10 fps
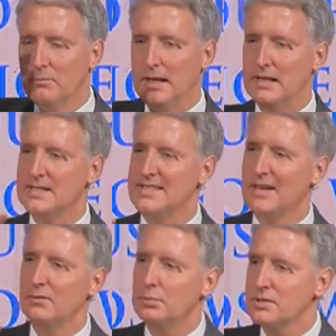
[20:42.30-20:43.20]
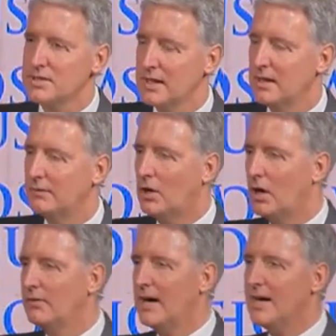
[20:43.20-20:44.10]
but in 7% of
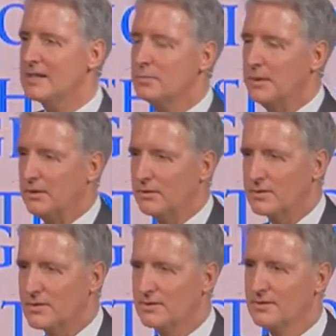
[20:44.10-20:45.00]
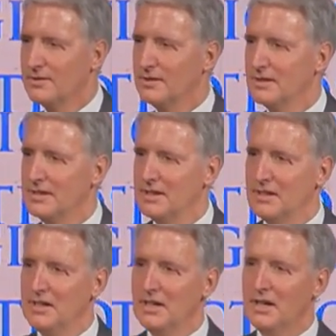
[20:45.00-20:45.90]
all the hospitals,
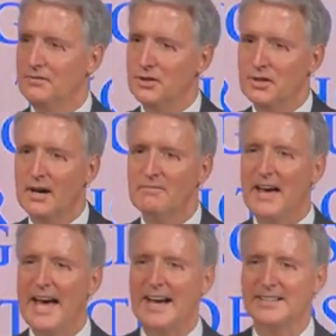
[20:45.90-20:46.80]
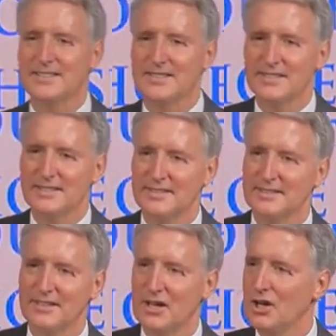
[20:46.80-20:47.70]
if you're not vaxxed,
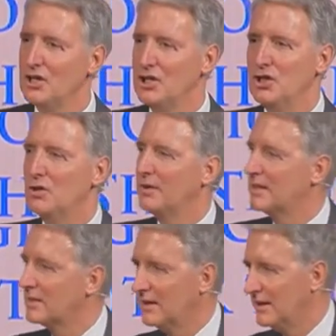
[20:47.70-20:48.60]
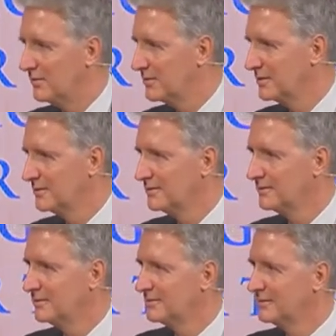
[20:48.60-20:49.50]
you don't get to live
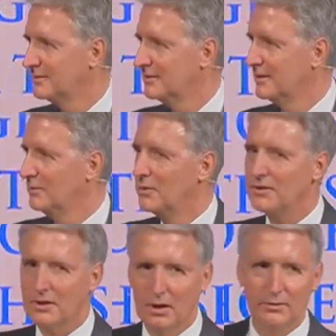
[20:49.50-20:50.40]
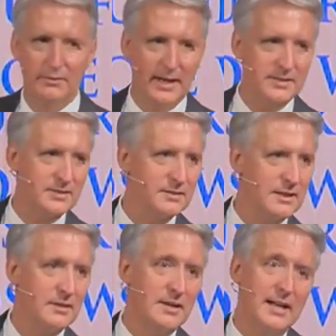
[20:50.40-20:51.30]
with the COVID vax.
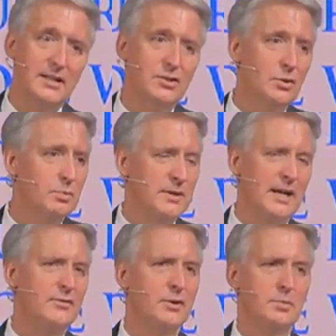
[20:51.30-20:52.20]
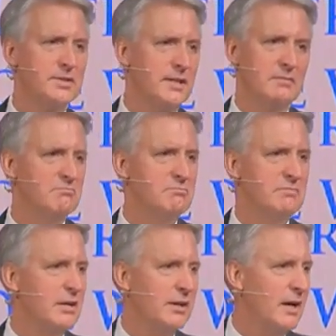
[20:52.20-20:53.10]
Now, 93%,
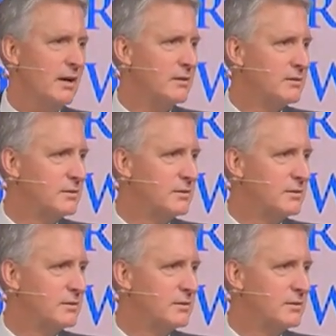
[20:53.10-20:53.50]
they don't care.